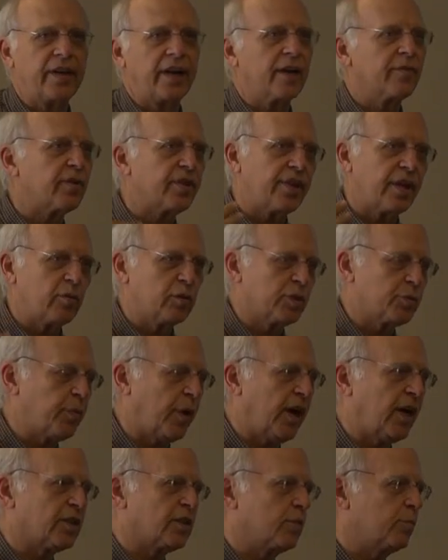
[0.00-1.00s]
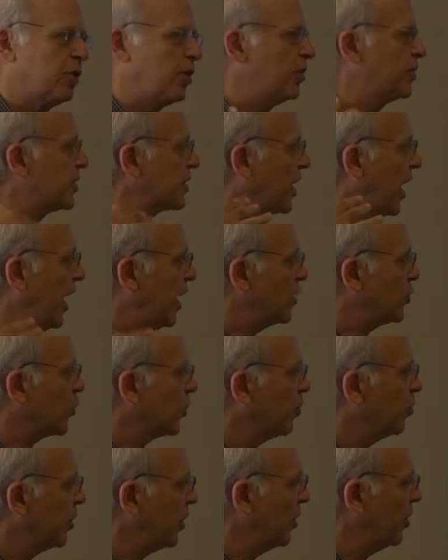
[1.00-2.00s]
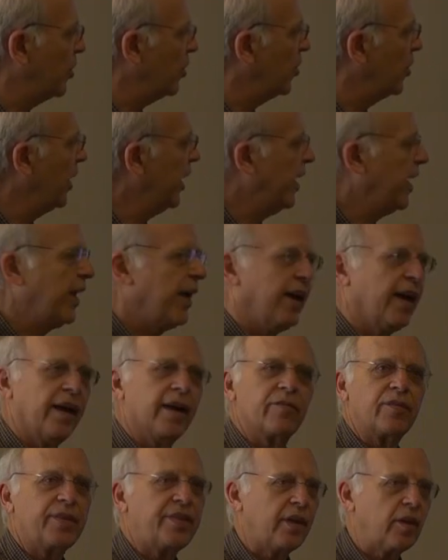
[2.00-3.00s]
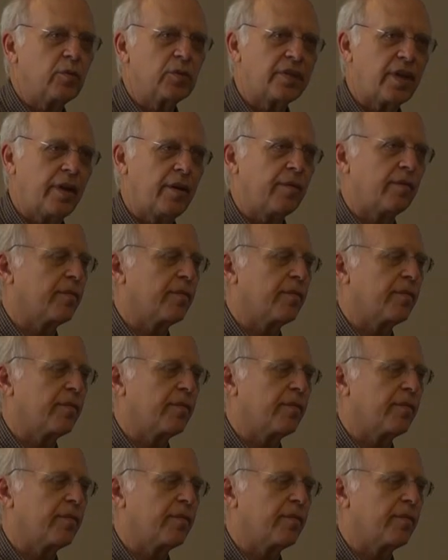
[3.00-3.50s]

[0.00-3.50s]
that everything was possible, skies were blue, everything was,